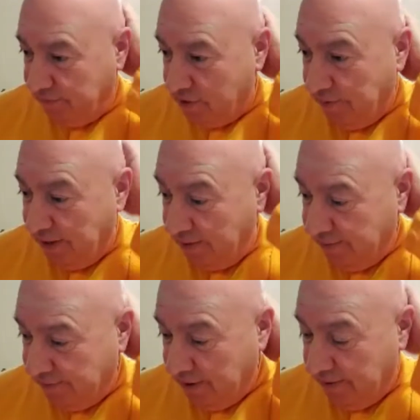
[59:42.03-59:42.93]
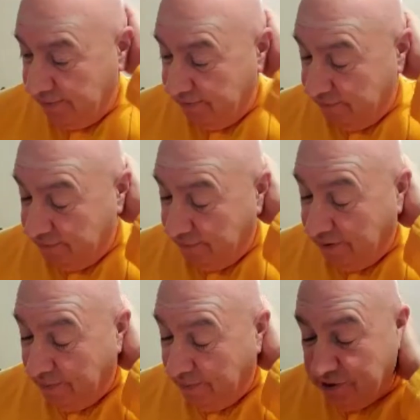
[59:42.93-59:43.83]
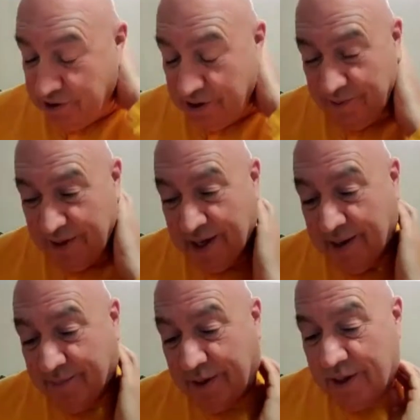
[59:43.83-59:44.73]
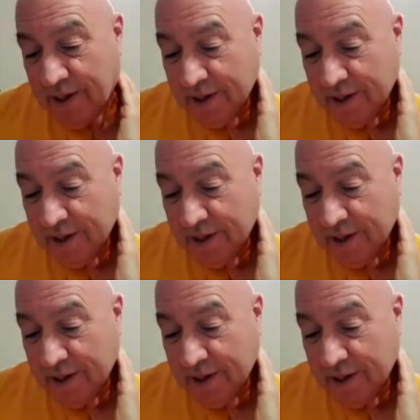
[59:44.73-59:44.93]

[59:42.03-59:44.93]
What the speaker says: to be in the position of being humble.